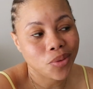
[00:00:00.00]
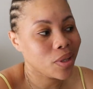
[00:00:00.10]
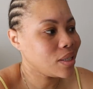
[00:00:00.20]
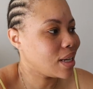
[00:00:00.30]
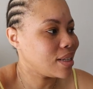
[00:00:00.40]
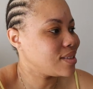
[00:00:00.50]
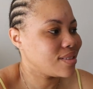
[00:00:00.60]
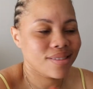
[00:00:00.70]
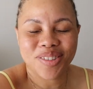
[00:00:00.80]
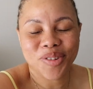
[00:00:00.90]
So we,
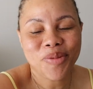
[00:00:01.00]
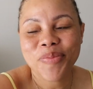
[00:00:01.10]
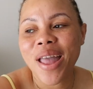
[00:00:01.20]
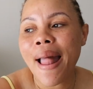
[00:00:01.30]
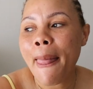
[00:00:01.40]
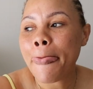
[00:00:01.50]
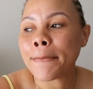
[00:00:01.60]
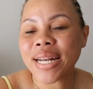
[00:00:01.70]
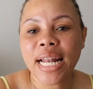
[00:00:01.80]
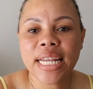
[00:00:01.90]
you know,
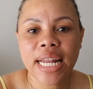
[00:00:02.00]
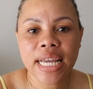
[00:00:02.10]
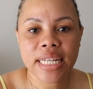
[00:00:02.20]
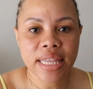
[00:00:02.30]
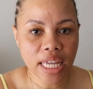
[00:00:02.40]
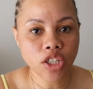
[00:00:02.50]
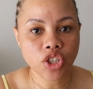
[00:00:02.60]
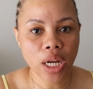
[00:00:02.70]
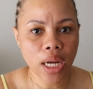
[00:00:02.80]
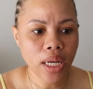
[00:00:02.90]
Banali like a thing
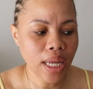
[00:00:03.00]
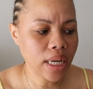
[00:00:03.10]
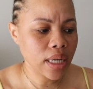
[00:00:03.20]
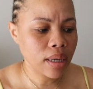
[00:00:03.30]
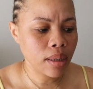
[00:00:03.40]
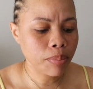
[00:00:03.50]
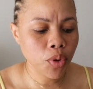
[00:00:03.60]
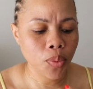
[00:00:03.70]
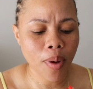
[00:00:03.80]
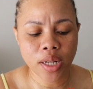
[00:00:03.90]
today, like a
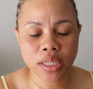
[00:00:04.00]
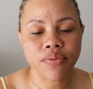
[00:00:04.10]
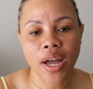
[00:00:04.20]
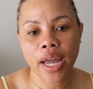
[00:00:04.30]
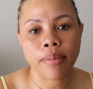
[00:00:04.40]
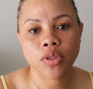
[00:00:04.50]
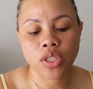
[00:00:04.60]
pool party vibe.